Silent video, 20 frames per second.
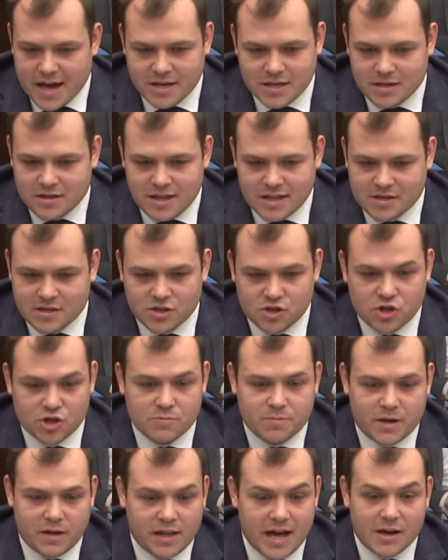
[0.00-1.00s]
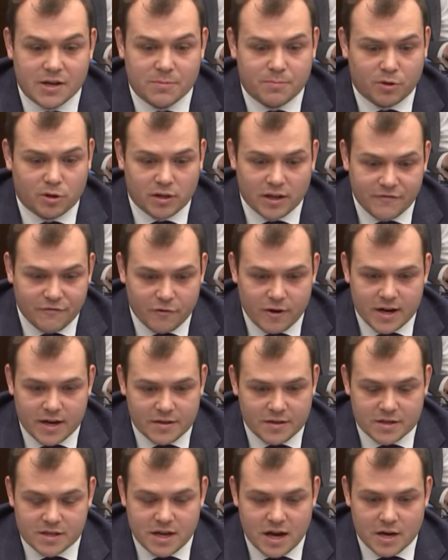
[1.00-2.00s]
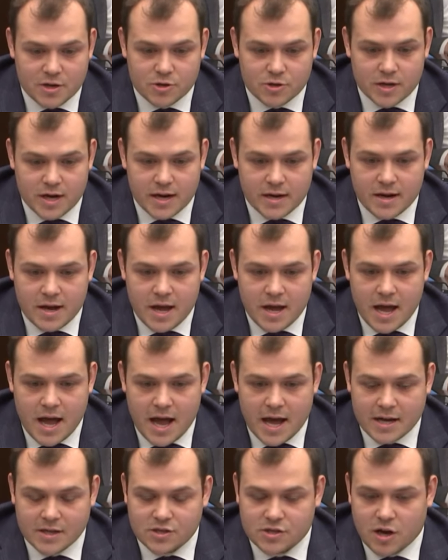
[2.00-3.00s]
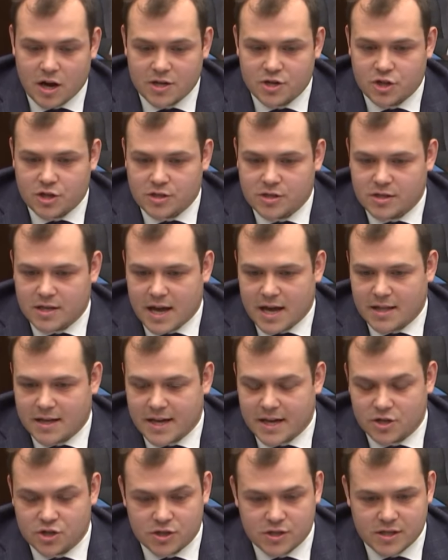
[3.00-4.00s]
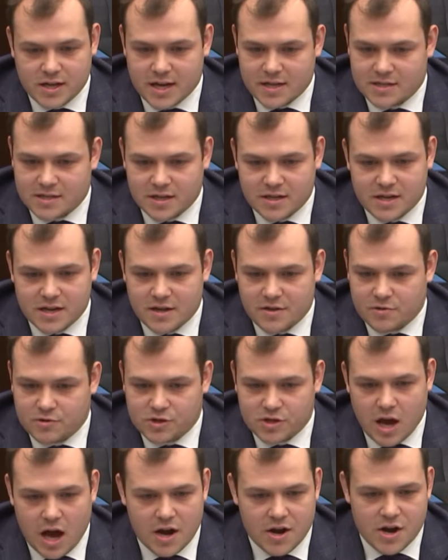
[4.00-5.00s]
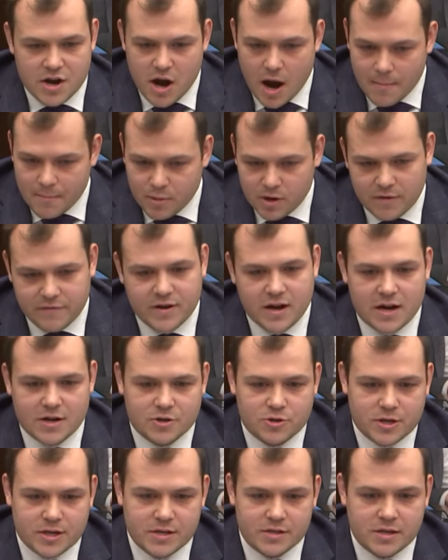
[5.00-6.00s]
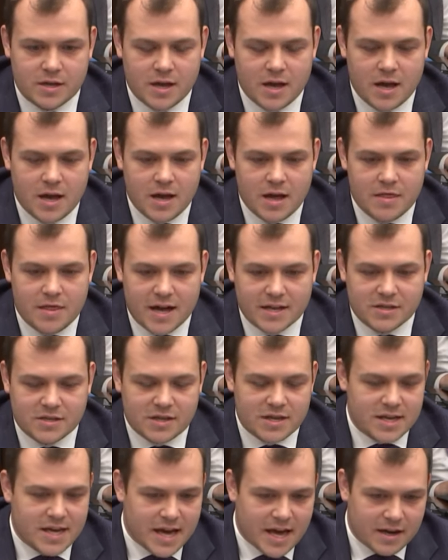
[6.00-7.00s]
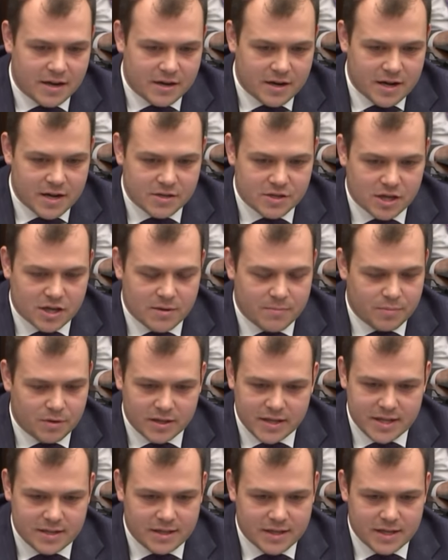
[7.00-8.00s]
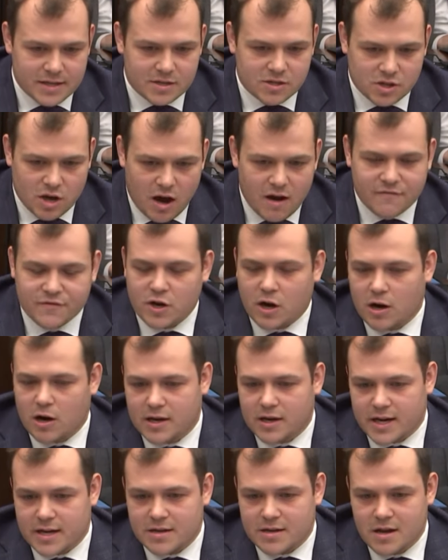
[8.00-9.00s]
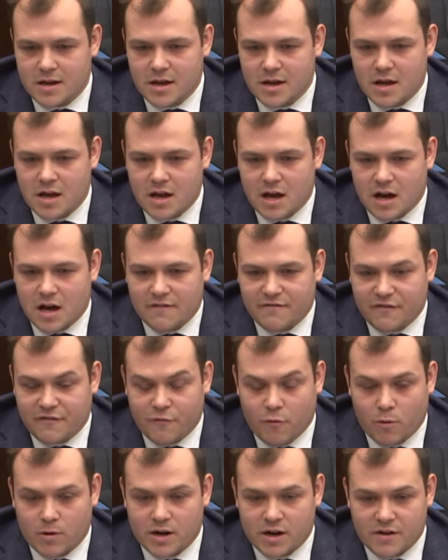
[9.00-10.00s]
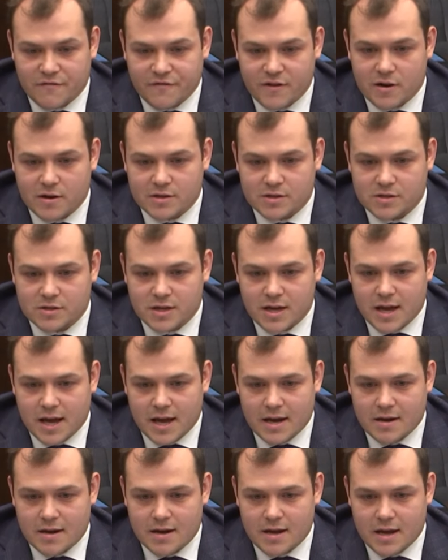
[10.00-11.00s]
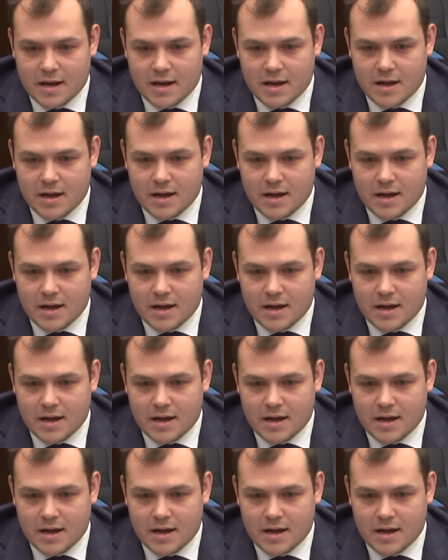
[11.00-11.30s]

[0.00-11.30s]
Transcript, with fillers: that this has just been allowed to proliferate in this country. And, and it's not just allegations against India. There's a number of countries that see Canada as a completely soft target uh, for foreign interference. And